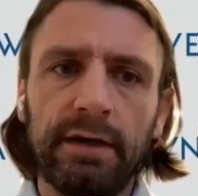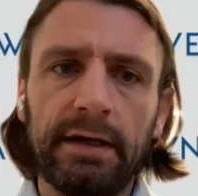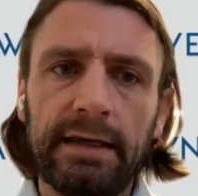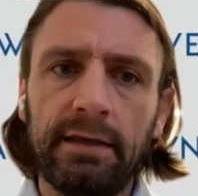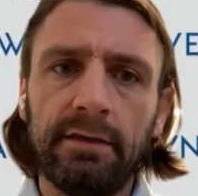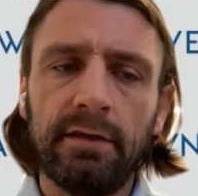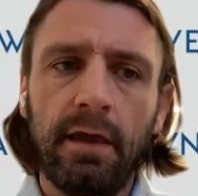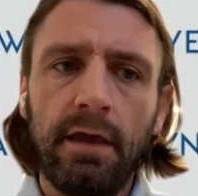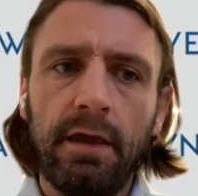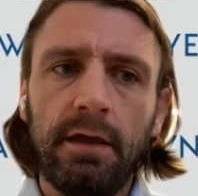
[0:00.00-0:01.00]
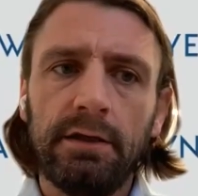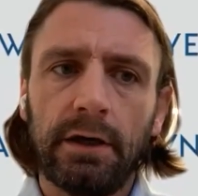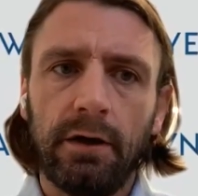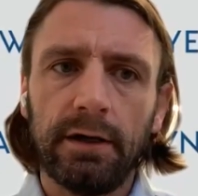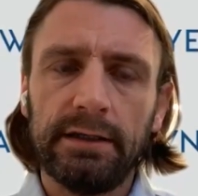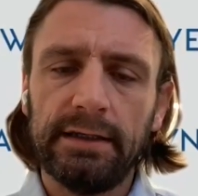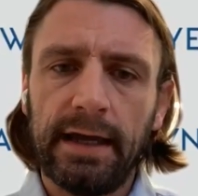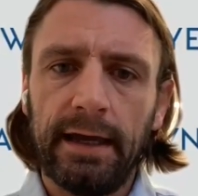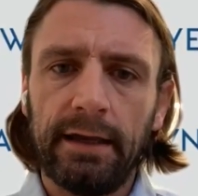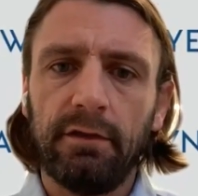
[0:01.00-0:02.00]
and it is targeted
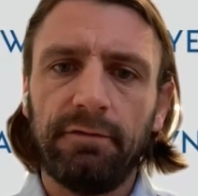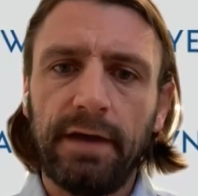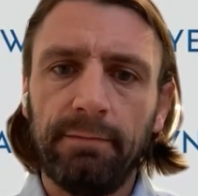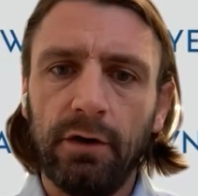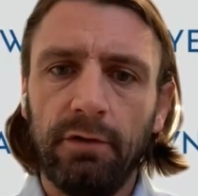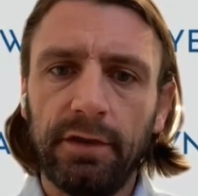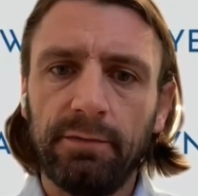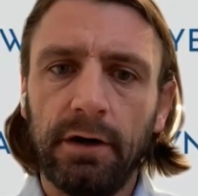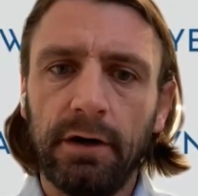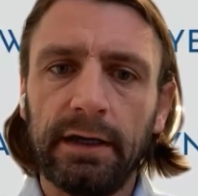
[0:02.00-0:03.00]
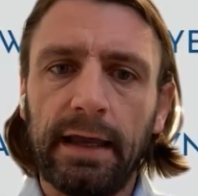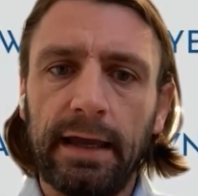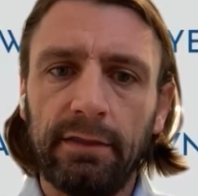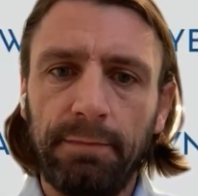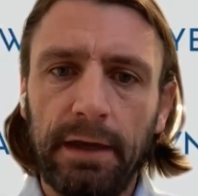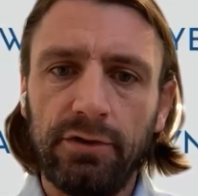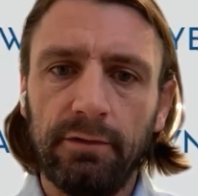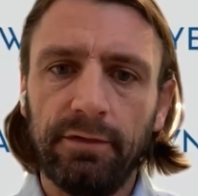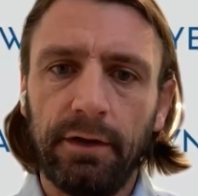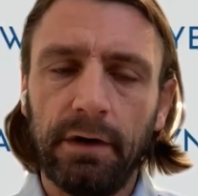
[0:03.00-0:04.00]
at the family office market, at the
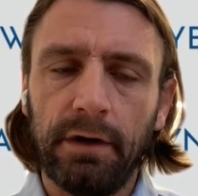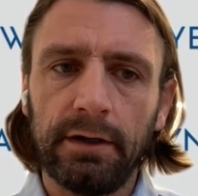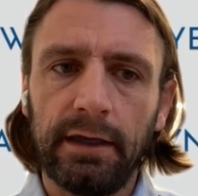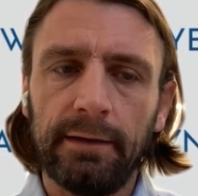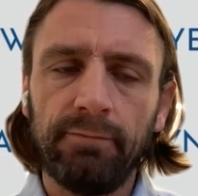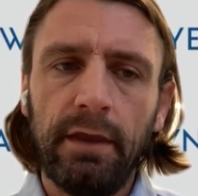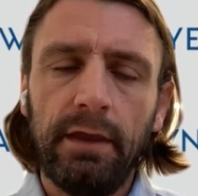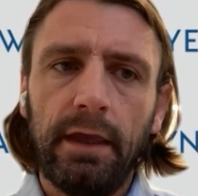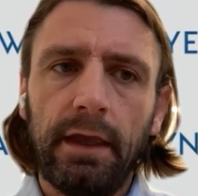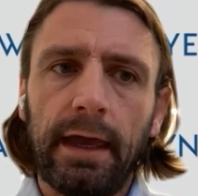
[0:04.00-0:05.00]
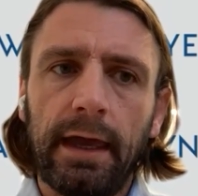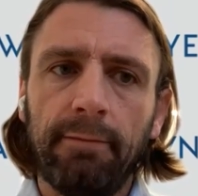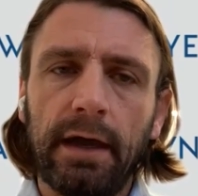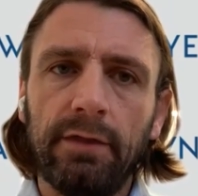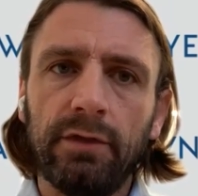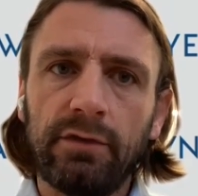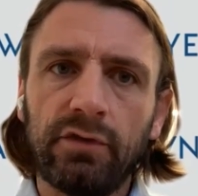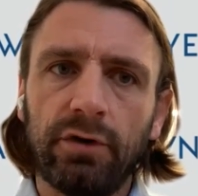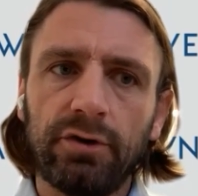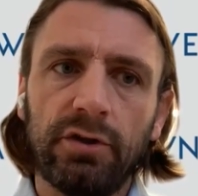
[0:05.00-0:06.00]
pension fund market. And that
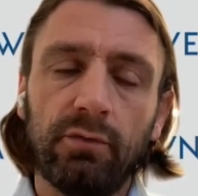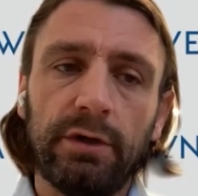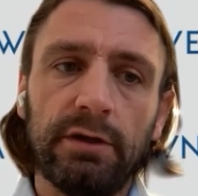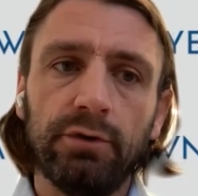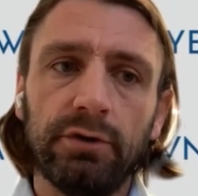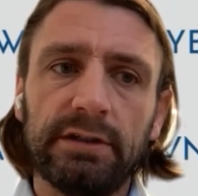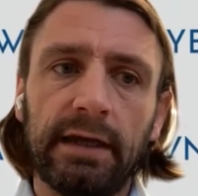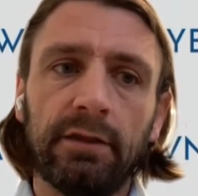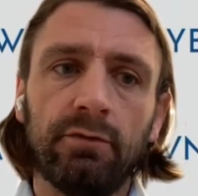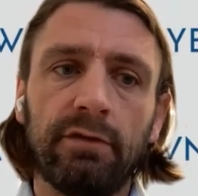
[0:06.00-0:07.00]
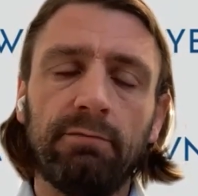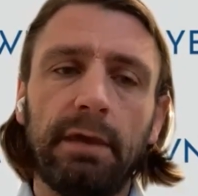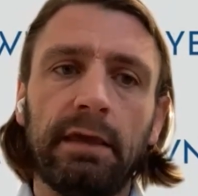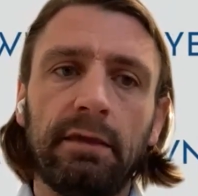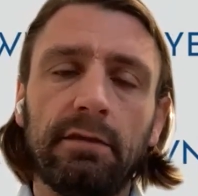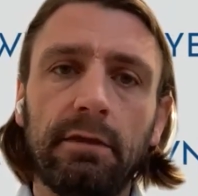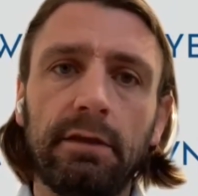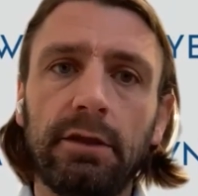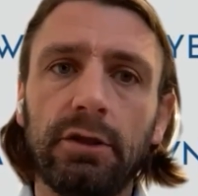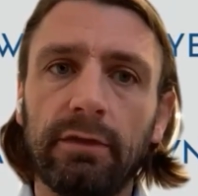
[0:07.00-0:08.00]
structure that we can put together is
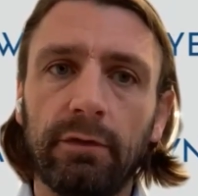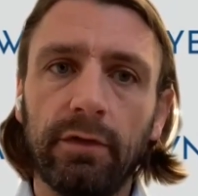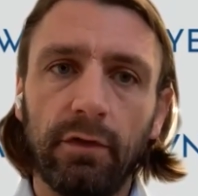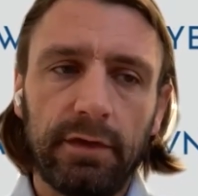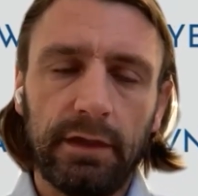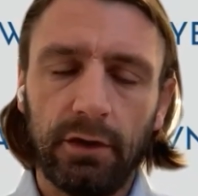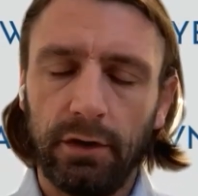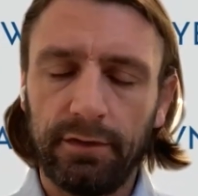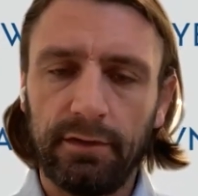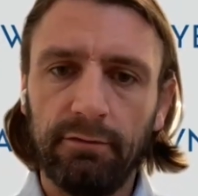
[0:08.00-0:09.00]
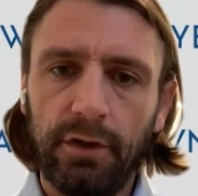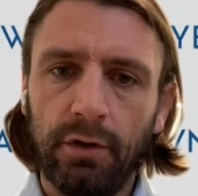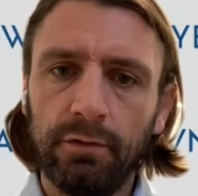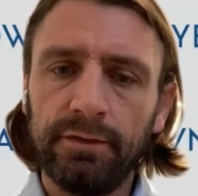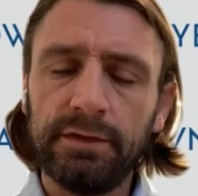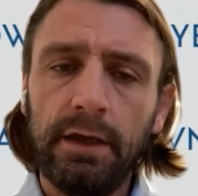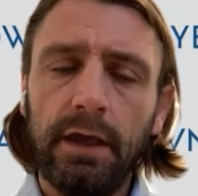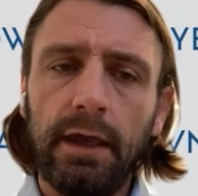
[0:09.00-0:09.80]
there is obviously a cost involved,